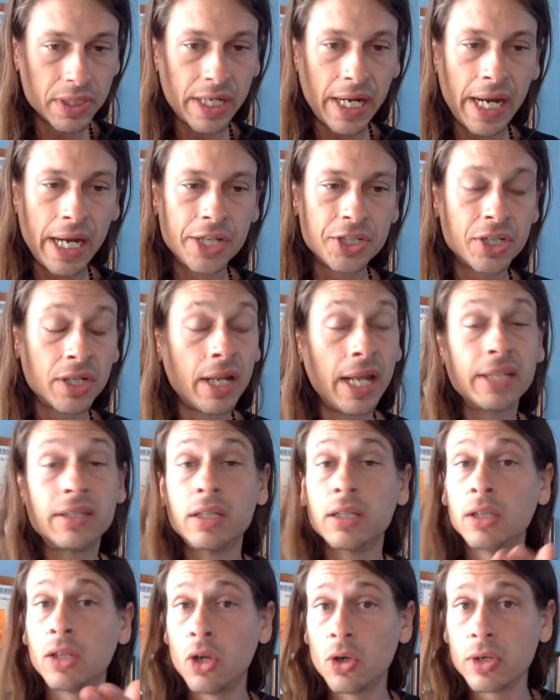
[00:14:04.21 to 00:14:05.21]
in Asia, like
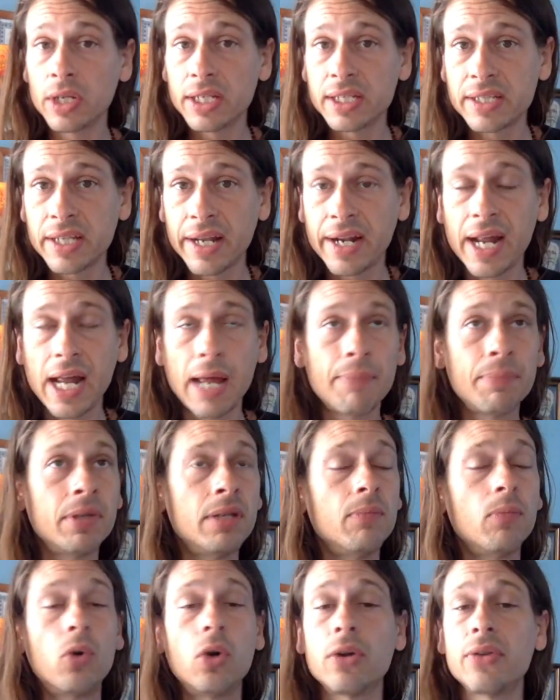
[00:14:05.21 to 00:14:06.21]
the locusts that
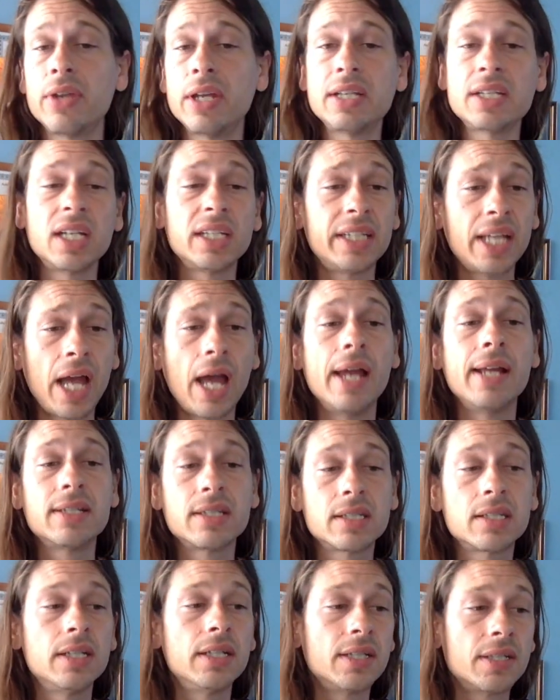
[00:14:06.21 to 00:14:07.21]
happened, more things like that.
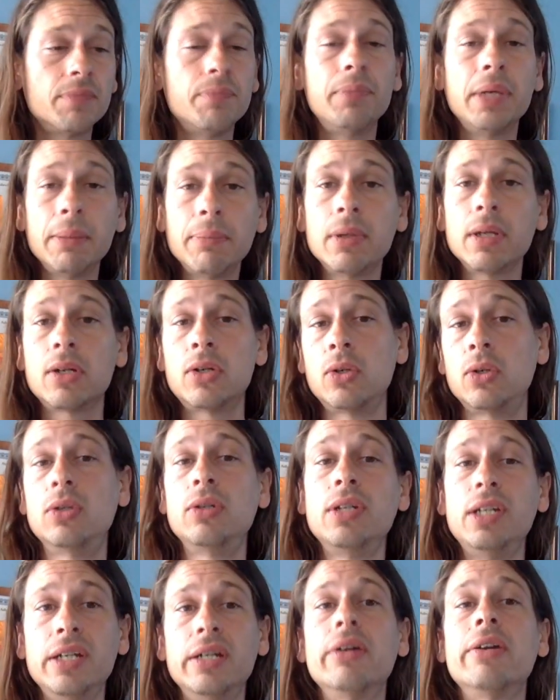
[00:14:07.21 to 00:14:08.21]
It's
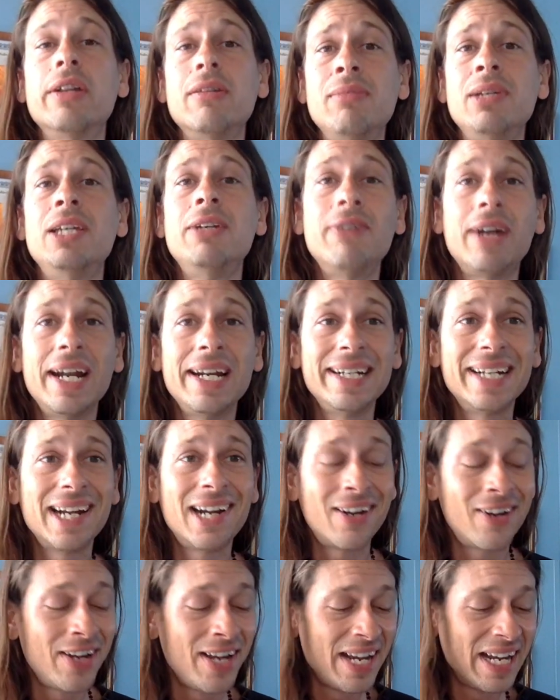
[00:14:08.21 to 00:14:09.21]
biblical, you know what I mean, right
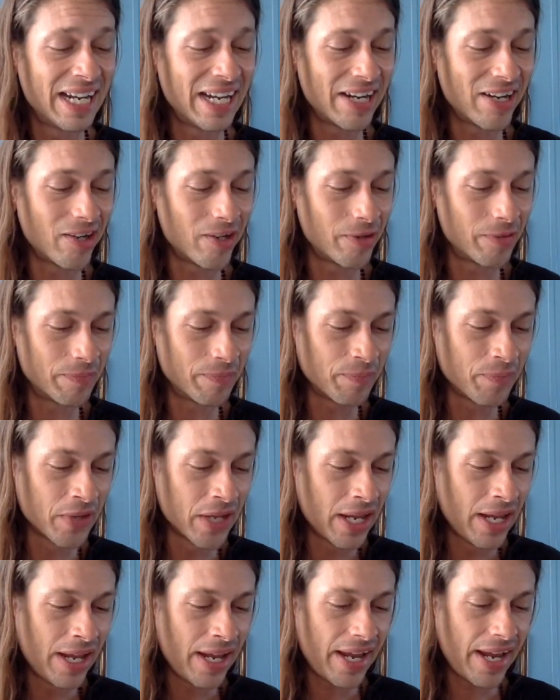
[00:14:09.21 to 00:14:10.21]
now?
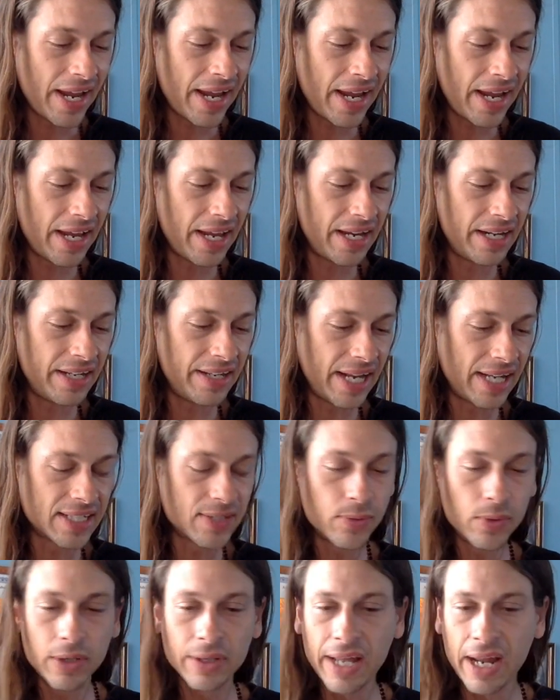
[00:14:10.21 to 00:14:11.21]
And
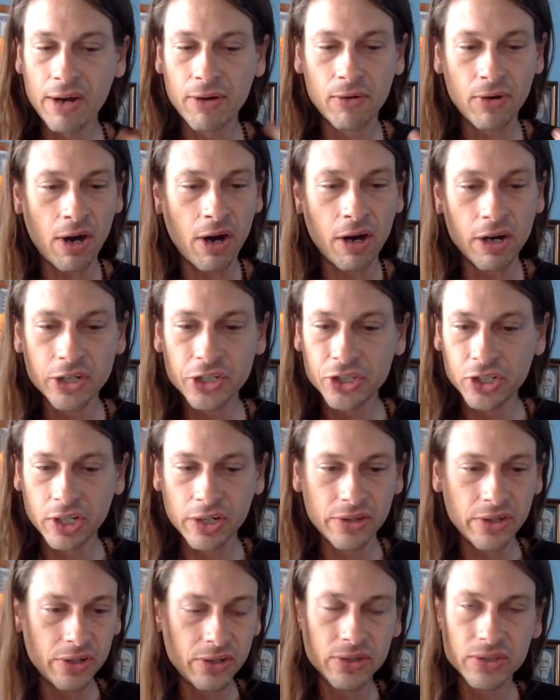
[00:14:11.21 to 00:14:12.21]
that's what that
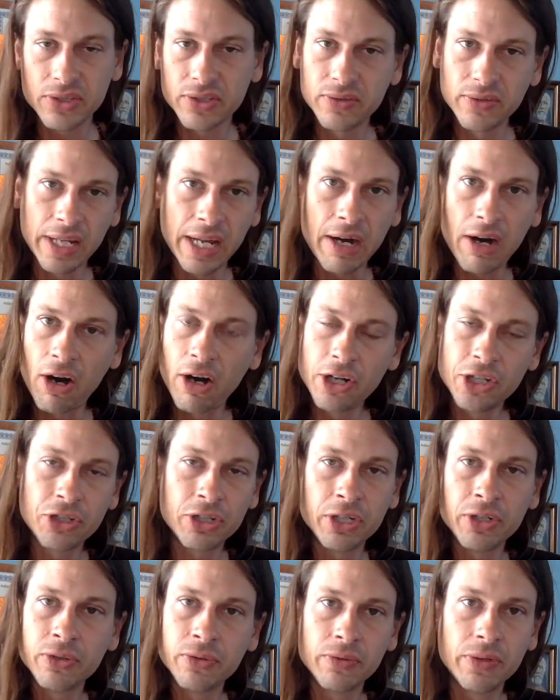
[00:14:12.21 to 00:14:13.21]
Ardra
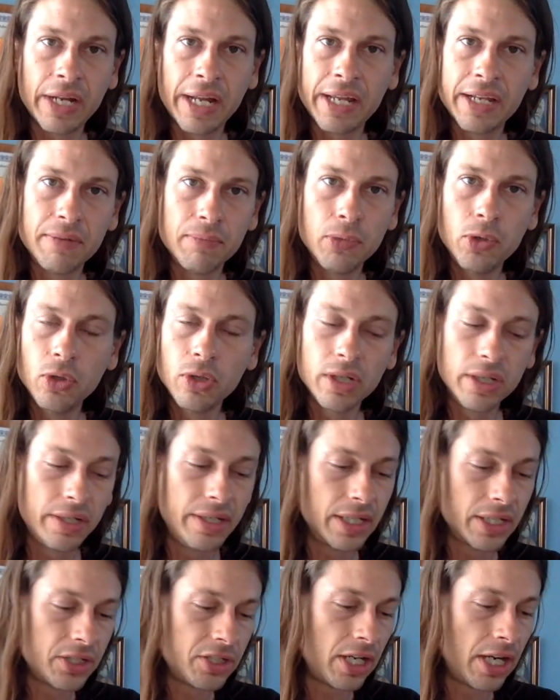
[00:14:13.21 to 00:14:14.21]
and Mula
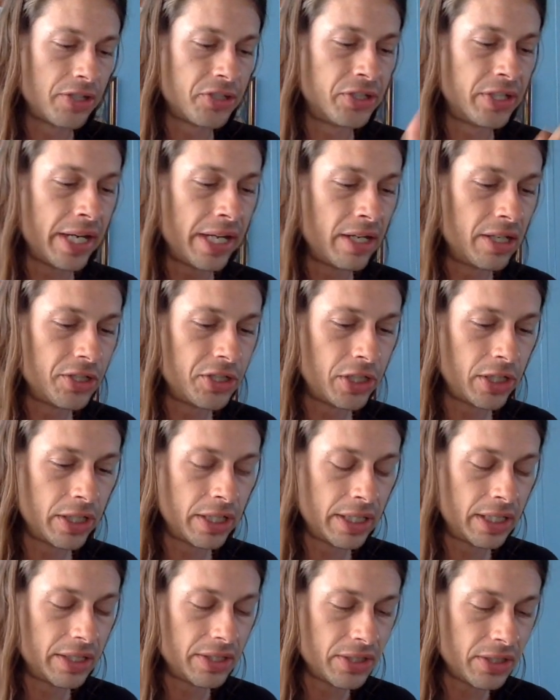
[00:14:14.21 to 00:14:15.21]
Nakshatra energy are
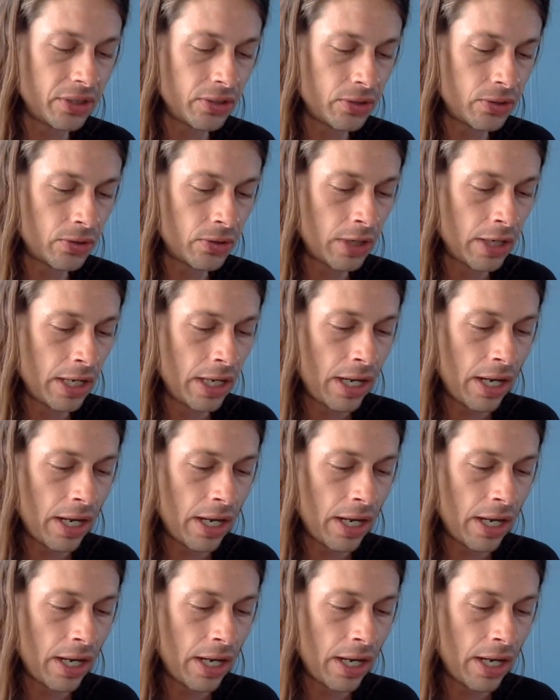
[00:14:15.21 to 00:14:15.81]
going to do.